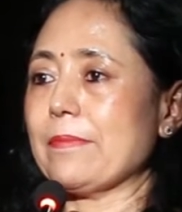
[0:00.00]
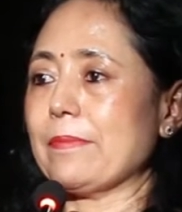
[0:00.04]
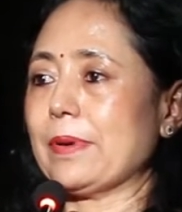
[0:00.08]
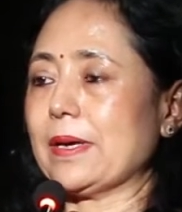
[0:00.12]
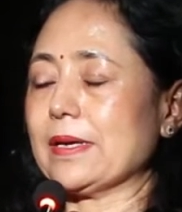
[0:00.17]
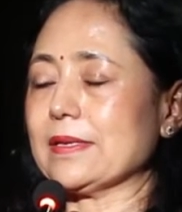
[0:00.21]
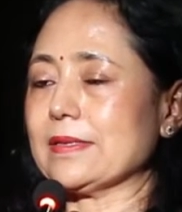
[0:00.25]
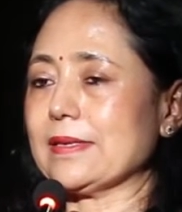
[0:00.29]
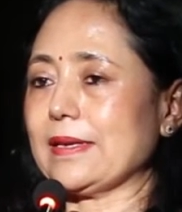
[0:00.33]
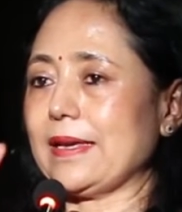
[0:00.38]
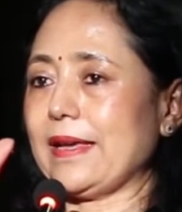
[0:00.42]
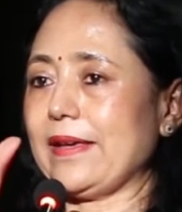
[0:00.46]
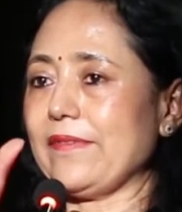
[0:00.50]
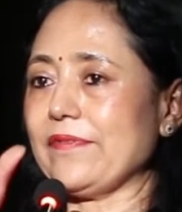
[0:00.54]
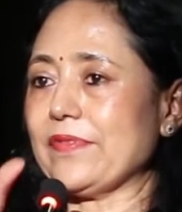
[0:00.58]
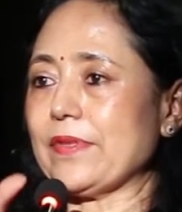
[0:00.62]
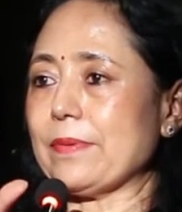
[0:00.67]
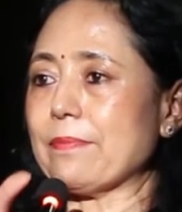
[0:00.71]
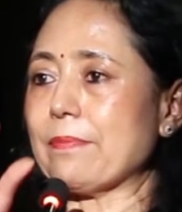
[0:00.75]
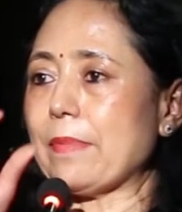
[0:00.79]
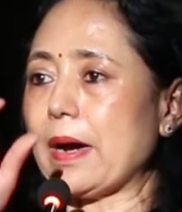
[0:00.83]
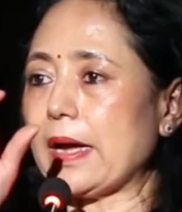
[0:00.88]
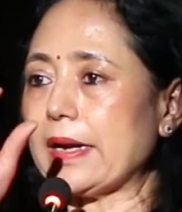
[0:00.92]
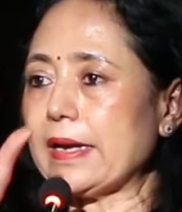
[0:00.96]
Because if
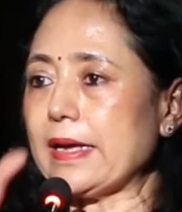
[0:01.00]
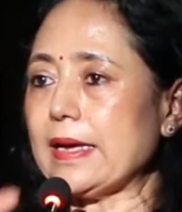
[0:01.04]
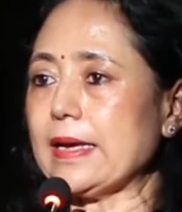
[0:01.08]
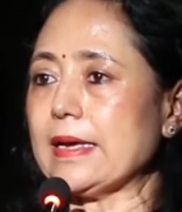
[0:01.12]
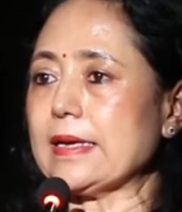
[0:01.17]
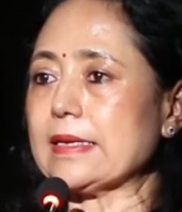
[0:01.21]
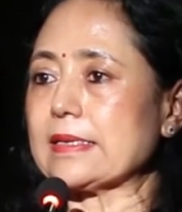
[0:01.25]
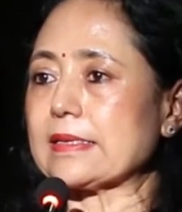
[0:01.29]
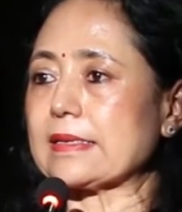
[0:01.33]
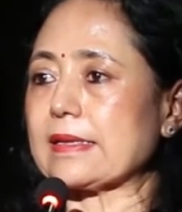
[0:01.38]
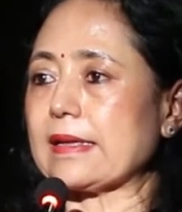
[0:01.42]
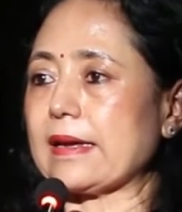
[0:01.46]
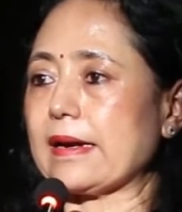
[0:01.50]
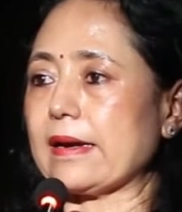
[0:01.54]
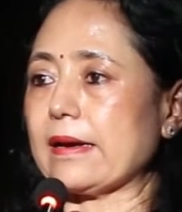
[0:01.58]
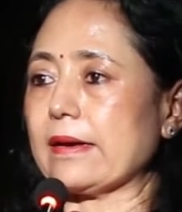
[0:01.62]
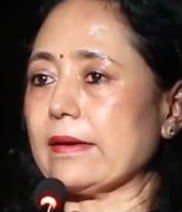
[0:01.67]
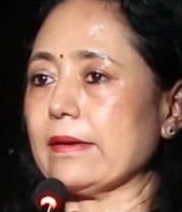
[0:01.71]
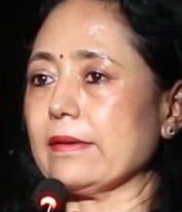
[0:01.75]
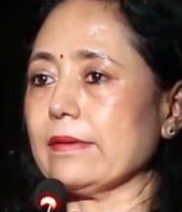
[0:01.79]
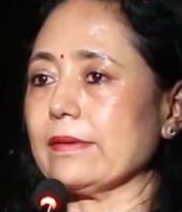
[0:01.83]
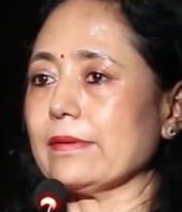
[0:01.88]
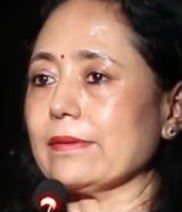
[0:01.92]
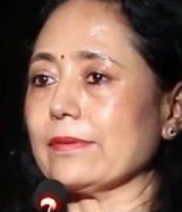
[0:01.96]
the money is
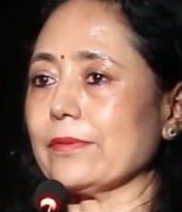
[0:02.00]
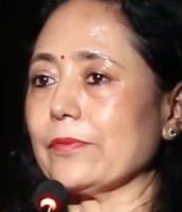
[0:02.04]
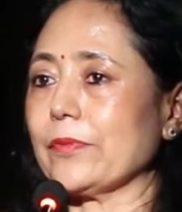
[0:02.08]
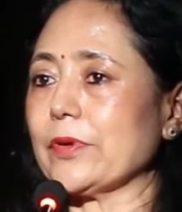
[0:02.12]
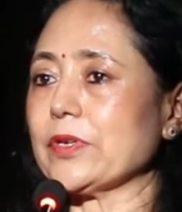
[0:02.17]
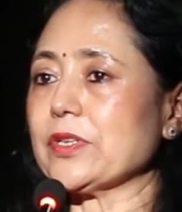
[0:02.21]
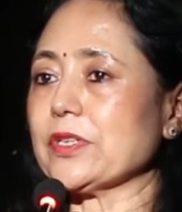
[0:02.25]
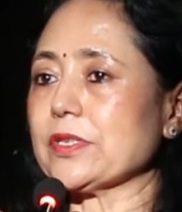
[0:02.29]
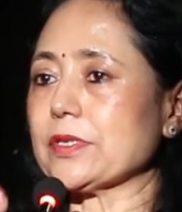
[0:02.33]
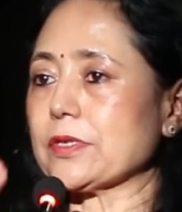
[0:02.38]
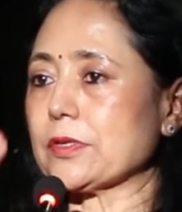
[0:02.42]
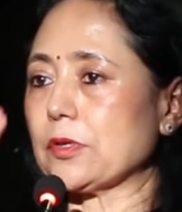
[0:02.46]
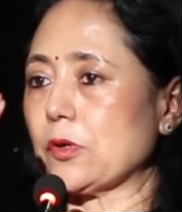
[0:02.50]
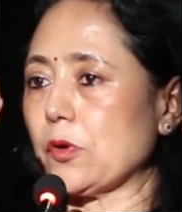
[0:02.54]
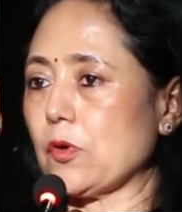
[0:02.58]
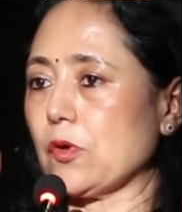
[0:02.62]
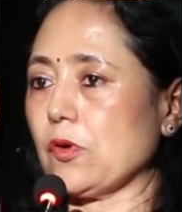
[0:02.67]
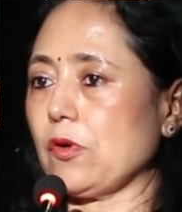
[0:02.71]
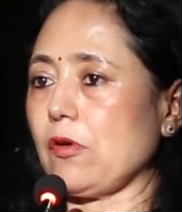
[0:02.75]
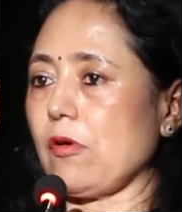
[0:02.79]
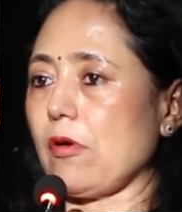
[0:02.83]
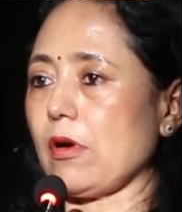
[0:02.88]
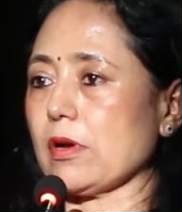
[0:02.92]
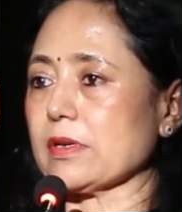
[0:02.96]
there, which is
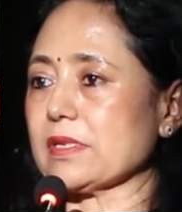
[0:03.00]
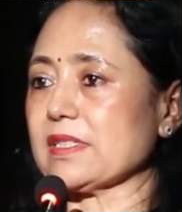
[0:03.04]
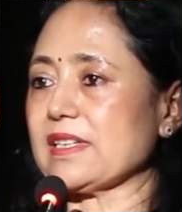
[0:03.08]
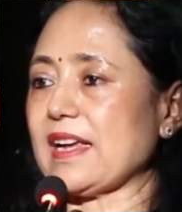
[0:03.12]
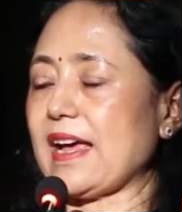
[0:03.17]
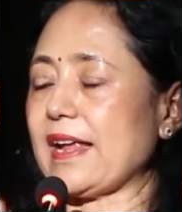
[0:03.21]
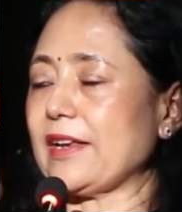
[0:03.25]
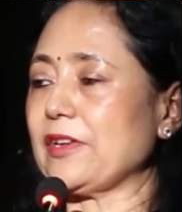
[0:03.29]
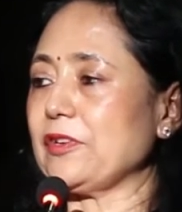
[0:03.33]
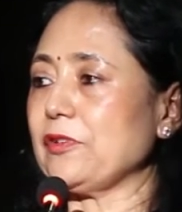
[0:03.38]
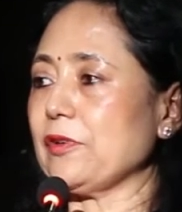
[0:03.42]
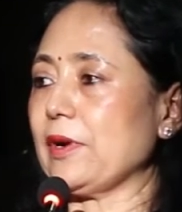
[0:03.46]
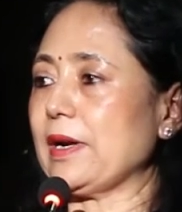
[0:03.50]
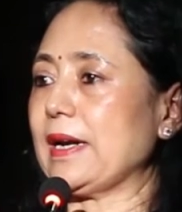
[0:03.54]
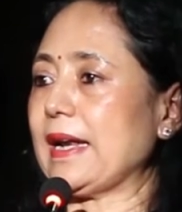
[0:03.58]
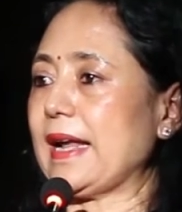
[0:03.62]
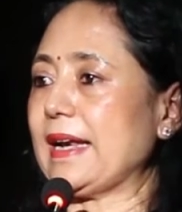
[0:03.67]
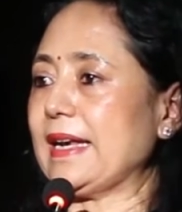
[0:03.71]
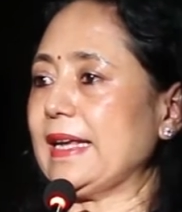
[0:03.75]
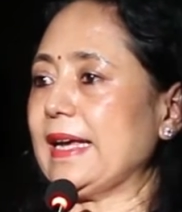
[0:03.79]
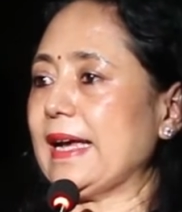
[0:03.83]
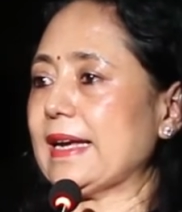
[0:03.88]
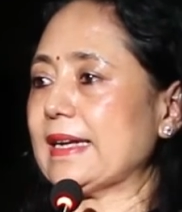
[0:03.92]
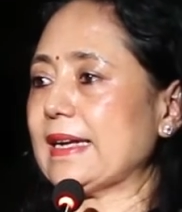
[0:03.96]
low cost, and you are
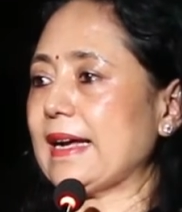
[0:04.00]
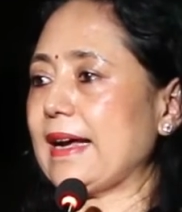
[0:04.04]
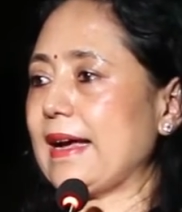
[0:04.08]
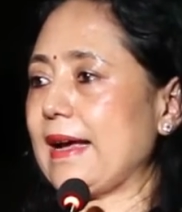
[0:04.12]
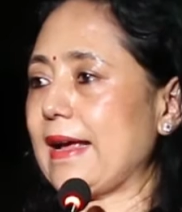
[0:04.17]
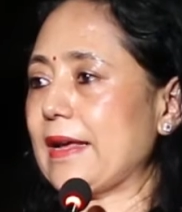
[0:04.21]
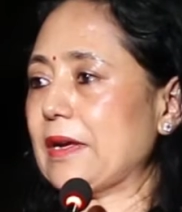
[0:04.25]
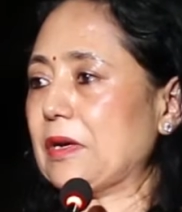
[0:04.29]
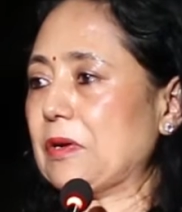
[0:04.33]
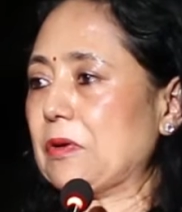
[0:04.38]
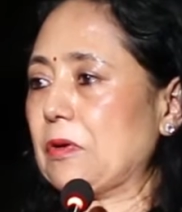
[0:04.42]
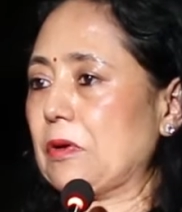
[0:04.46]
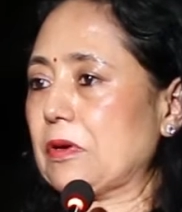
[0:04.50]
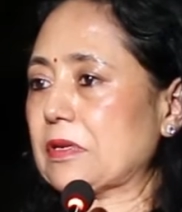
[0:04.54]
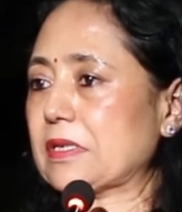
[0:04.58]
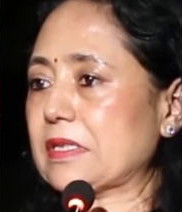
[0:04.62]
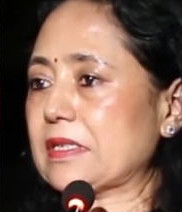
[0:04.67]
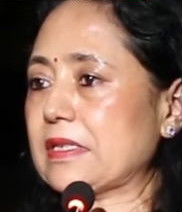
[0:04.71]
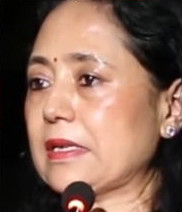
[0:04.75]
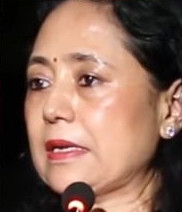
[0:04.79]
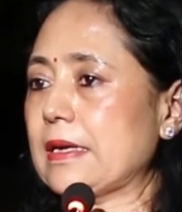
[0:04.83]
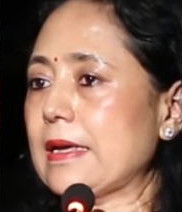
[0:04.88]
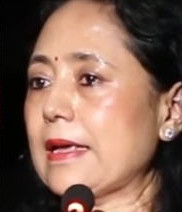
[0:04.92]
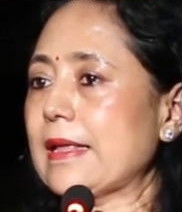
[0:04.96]
lending at a high
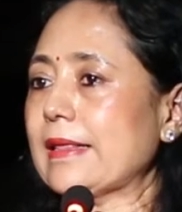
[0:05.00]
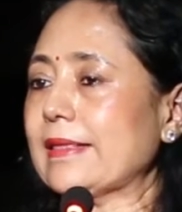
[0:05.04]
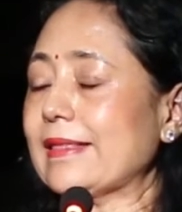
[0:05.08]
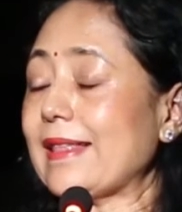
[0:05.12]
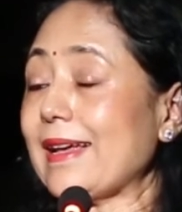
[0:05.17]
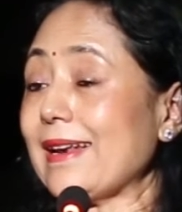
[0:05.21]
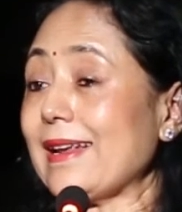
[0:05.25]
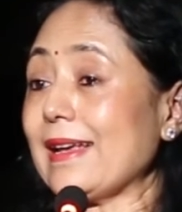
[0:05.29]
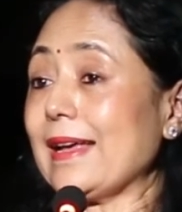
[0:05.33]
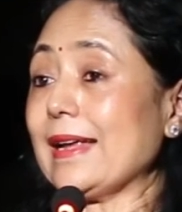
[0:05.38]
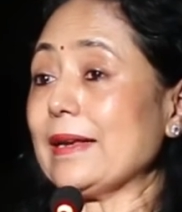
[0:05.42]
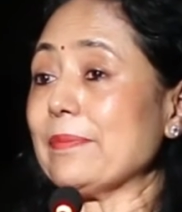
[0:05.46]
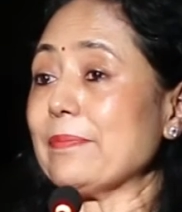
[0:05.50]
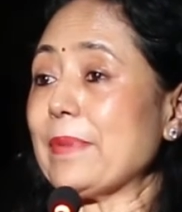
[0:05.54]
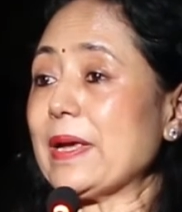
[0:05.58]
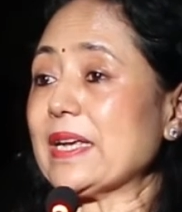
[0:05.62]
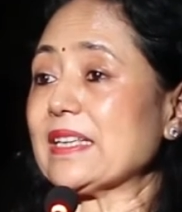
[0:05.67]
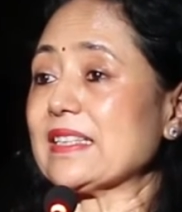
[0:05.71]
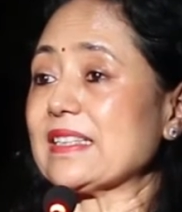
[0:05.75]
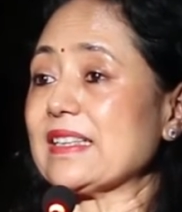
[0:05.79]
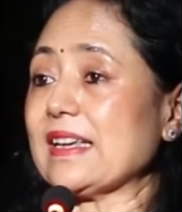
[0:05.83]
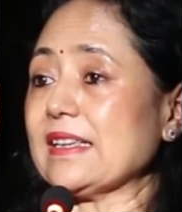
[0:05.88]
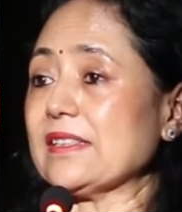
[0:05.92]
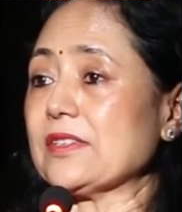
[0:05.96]
cost, then it
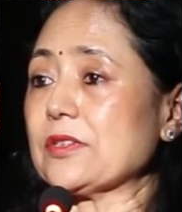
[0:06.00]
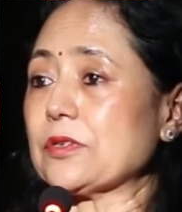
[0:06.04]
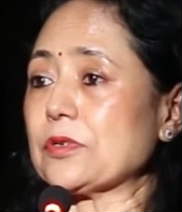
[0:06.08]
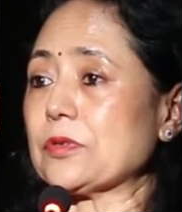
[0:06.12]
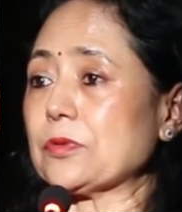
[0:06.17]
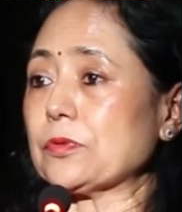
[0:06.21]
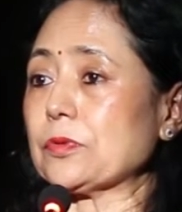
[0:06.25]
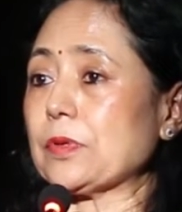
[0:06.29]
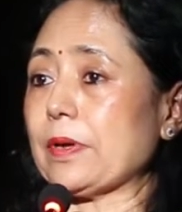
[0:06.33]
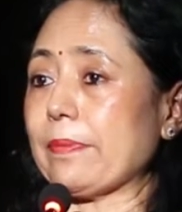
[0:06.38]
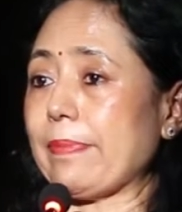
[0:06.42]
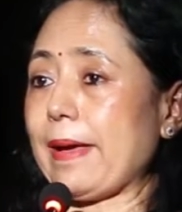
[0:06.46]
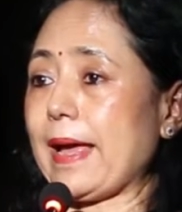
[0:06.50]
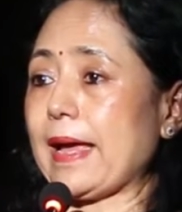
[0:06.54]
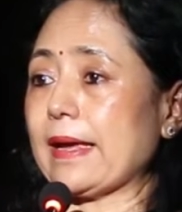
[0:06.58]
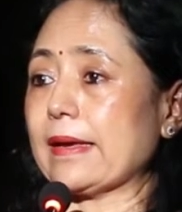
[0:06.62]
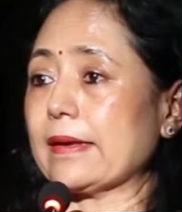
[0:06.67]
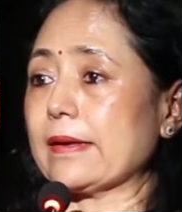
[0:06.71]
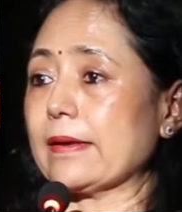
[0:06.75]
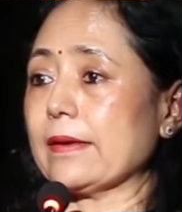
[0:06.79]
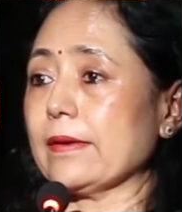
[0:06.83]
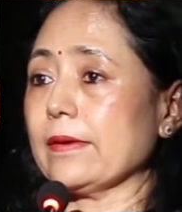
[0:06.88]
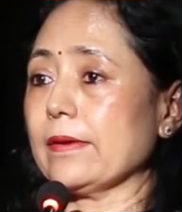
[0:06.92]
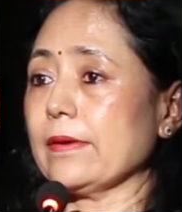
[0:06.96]
makes sense to the
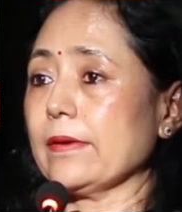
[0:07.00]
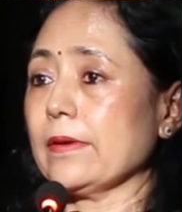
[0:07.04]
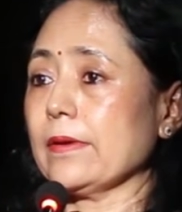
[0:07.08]
bank.